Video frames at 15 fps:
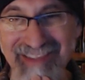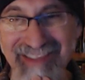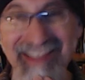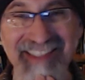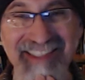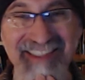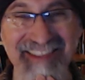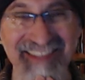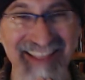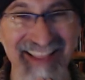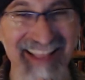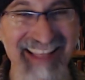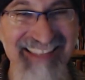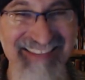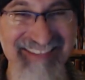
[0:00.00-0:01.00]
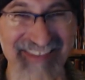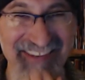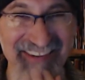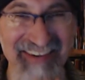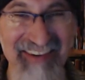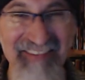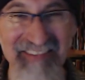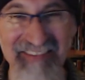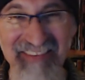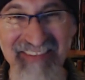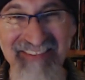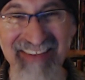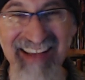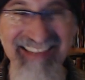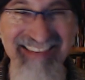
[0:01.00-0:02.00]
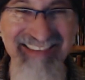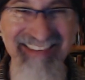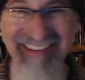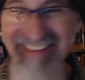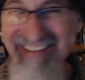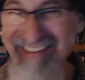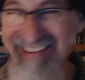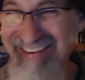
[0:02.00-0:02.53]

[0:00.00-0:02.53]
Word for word: Nice. Thanks for the compliment, Fastcar.